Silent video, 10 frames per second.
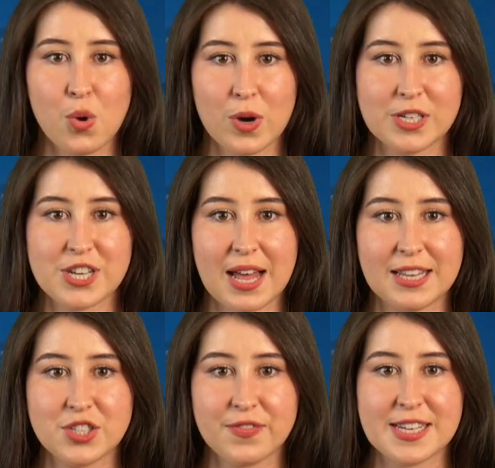One
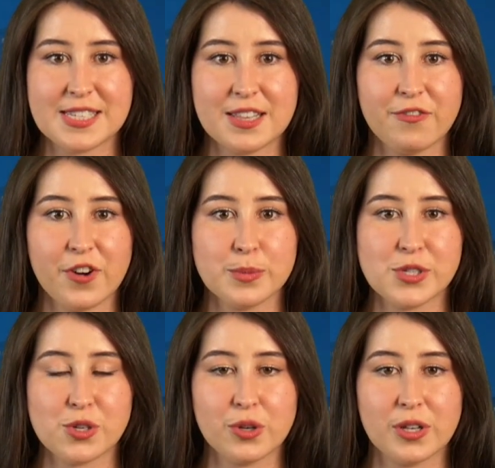challenge facing the
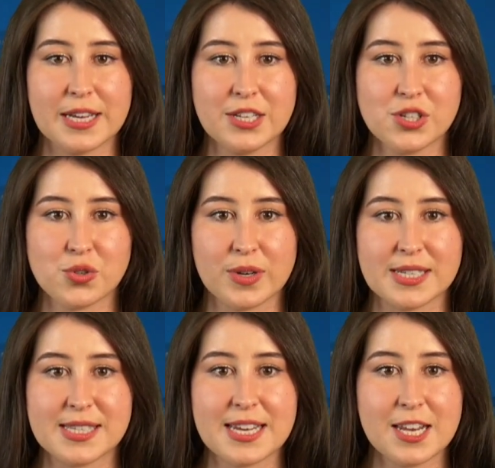pharmaceutical industry
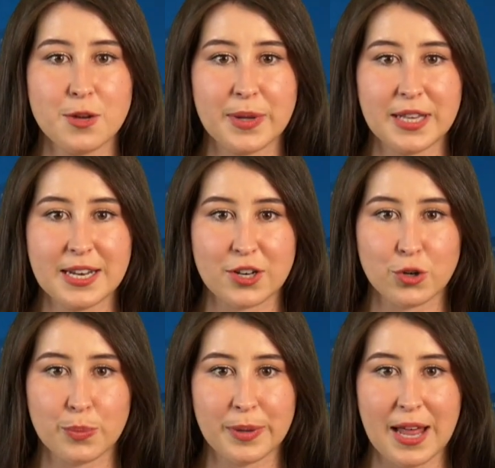is the inability
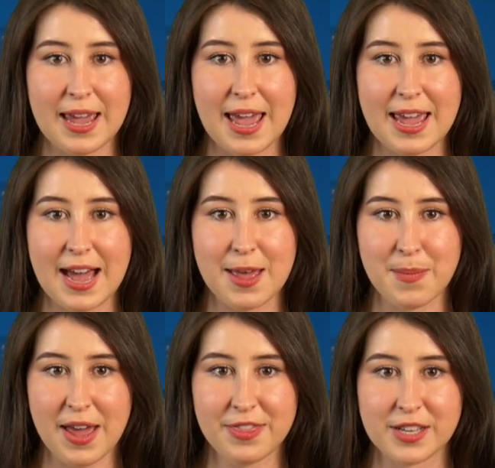to apply AI
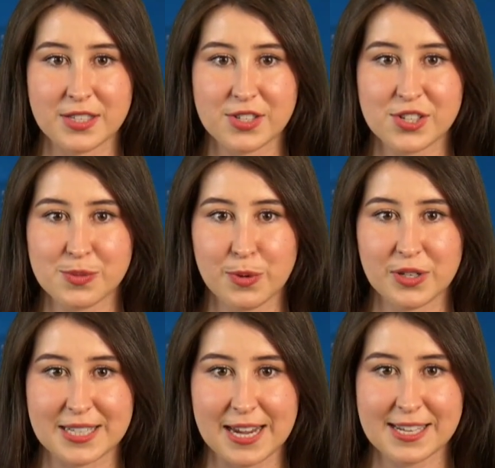methods to
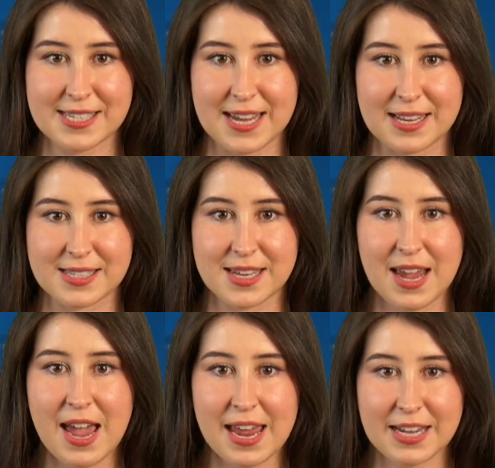small datasets
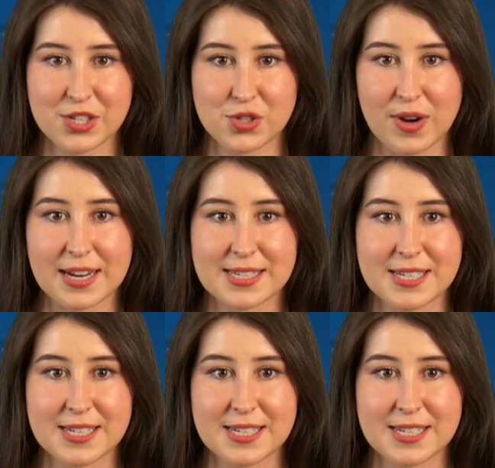and extract